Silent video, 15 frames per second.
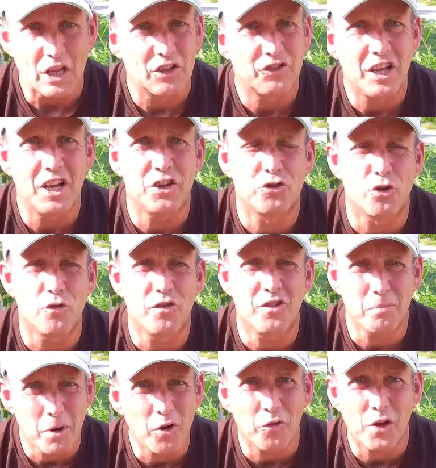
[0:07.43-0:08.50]
tell you the truth, it's
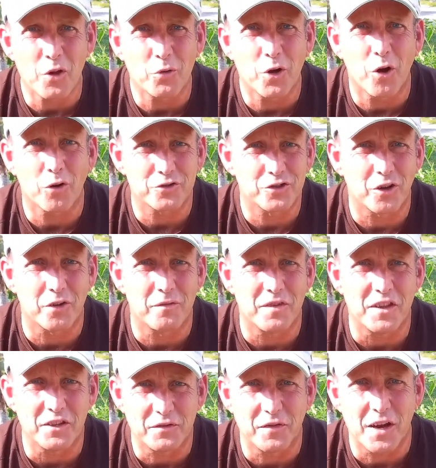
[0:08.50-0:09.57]
a bit on the old hot side for
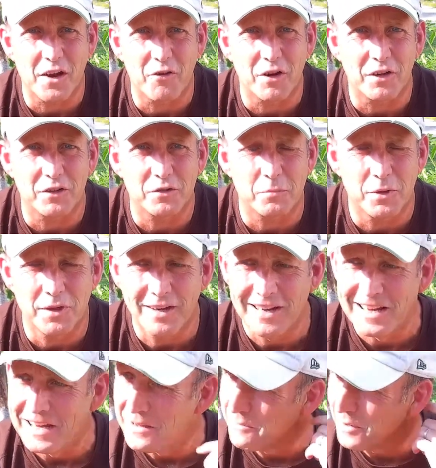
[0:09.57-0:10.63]
this fair Englishman,
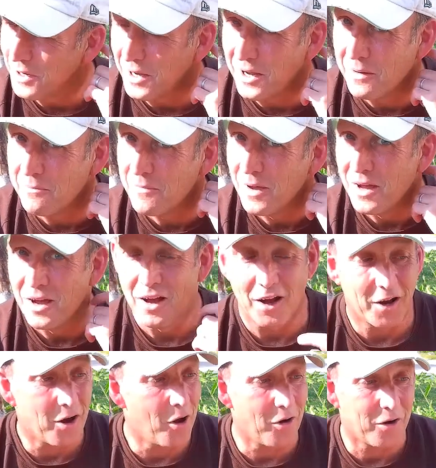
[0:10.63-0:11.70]
but I
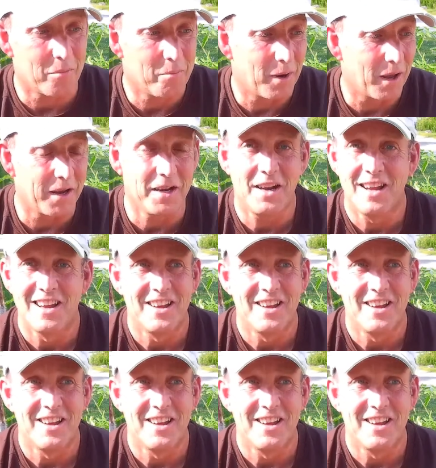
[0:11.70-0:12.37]
can't complain.